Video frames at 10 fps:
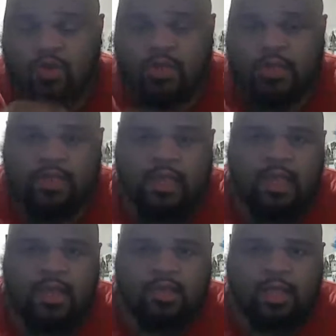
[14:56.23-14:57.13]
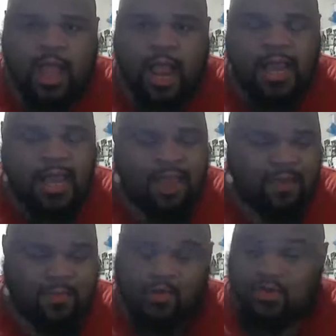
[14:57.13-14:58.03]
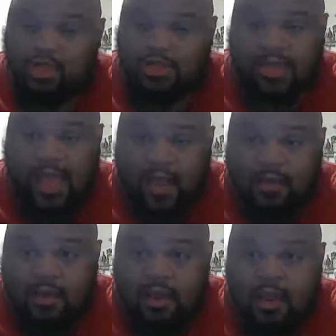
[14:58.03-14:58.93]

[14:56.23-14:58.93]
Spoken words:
Like this. So like, I gave the episode a solid 10.